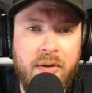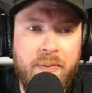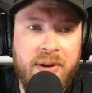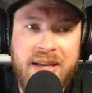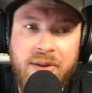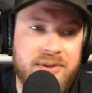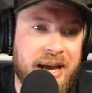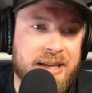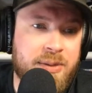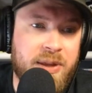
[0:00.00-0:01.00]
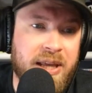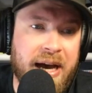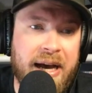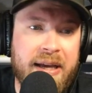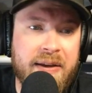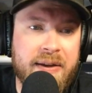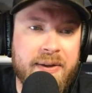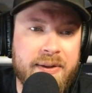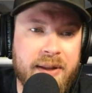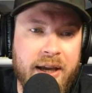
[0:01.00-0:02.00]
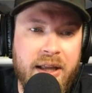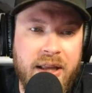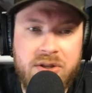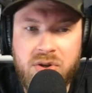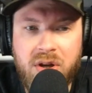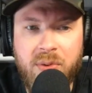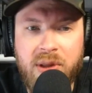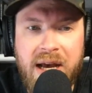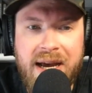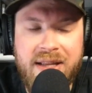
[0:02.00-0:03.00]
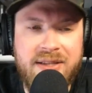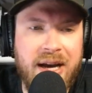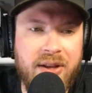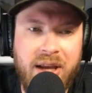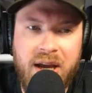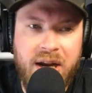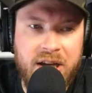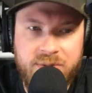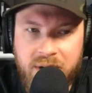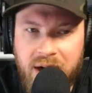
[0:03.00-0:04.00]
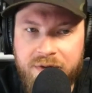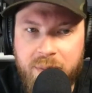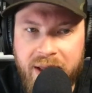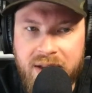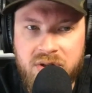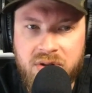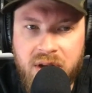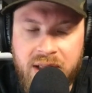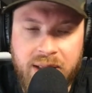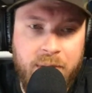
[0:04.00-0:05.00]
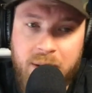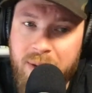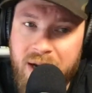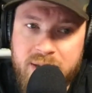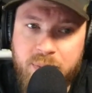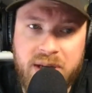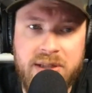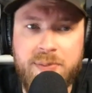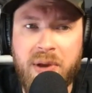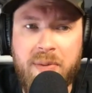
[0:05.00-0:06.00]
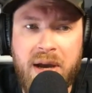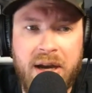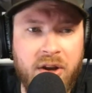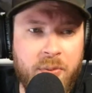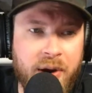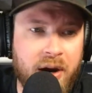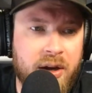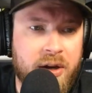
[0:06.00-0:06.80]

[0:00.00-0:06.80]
McDaniels has to be the guy. Like, unless you're going to rely entirely on Naz Reid off the bench in limited minutes because he's playing behind Gobert,